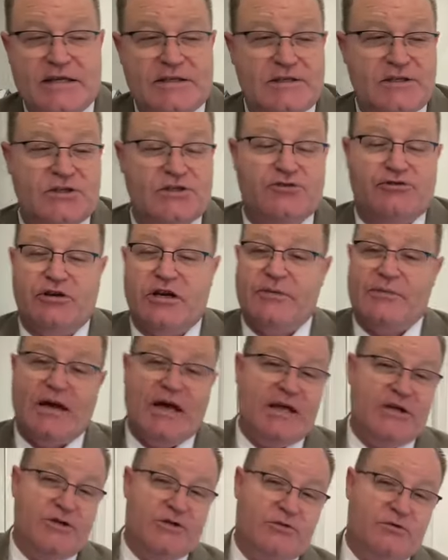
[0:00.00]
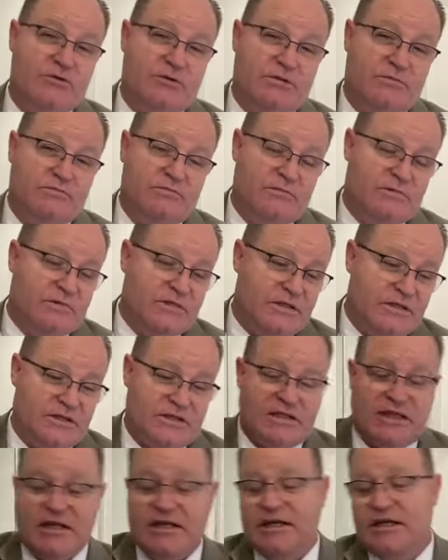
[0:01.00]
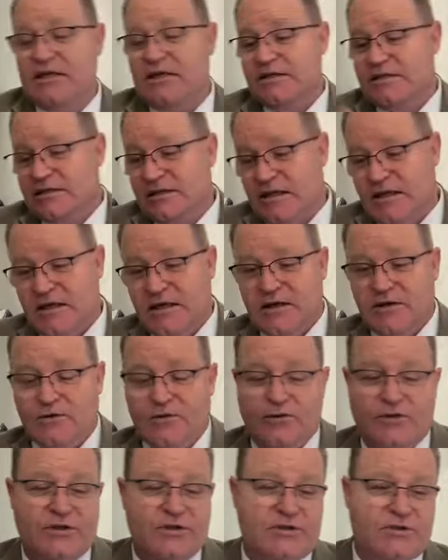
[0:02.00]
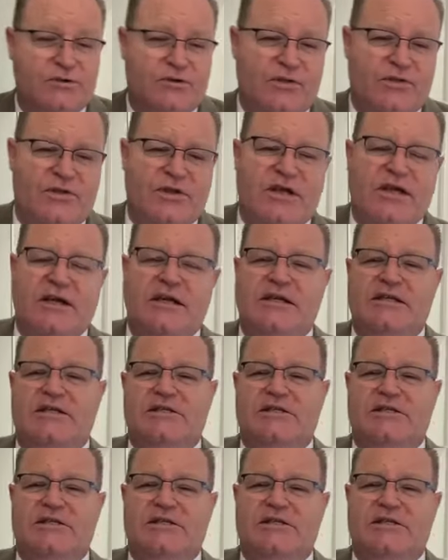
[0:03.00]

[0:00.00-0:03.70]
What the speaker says: He has this dream. Angels descending, ascending, and all this sort of thing.